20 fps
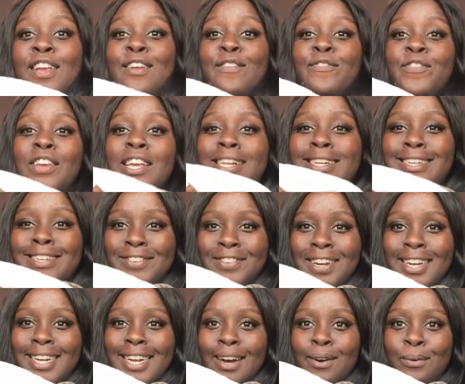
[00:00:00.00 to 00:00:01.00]
could feel this
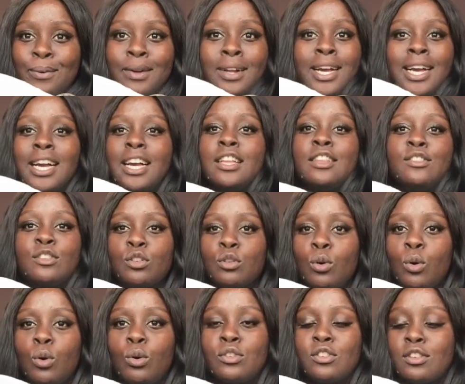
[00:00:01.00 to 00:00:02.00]
right now. It's
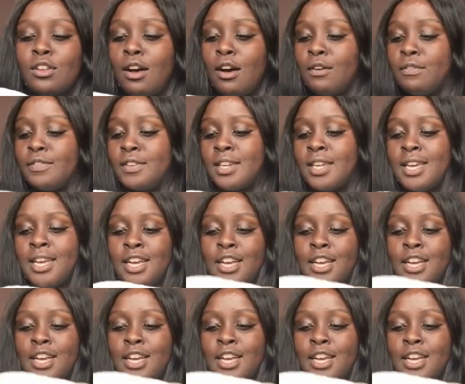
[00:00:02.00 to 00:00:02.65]
so soft.